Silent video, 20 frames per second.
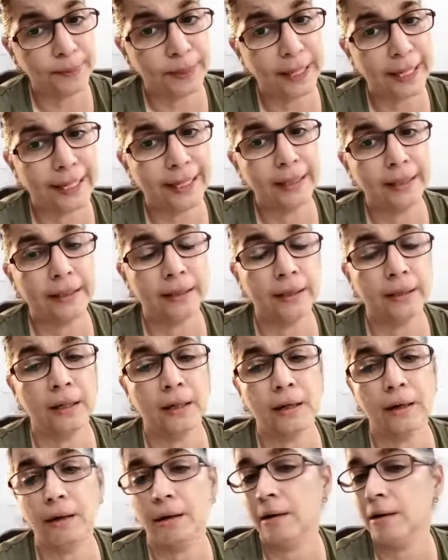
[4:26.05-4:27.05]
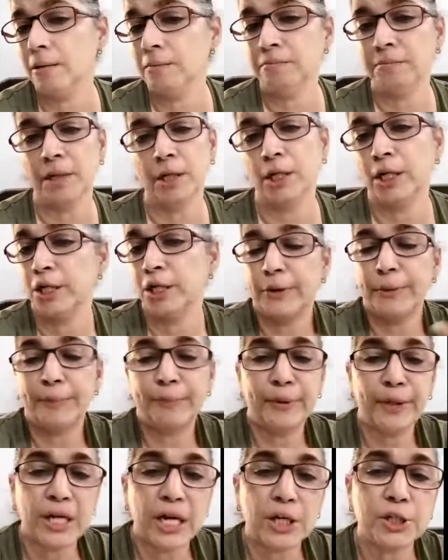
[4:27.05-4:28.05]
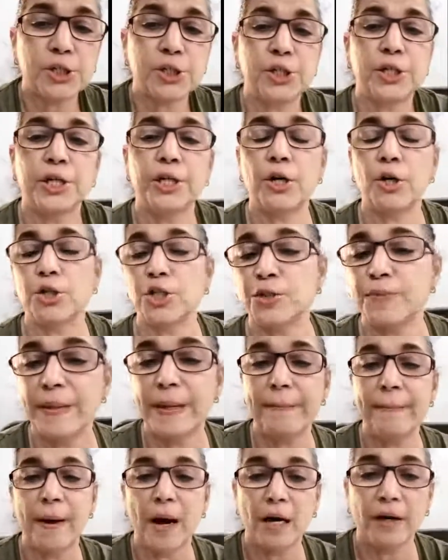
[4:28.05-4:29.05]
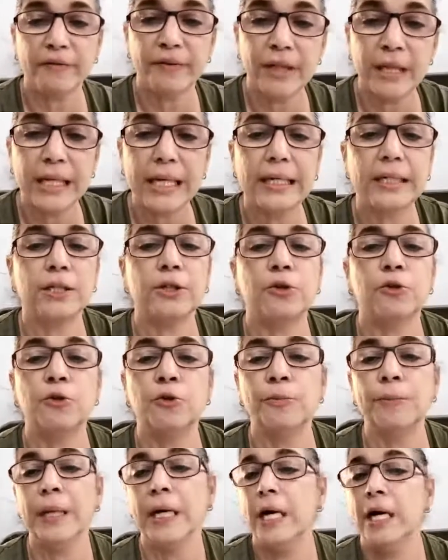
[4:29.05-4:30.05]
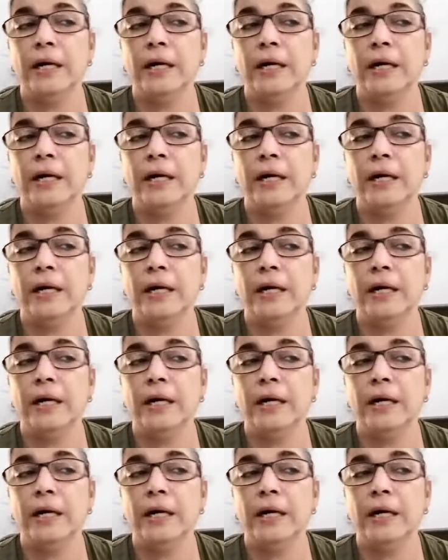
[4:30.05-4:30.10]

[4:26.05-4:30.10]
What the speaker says: in the production, or just being part of a theater group,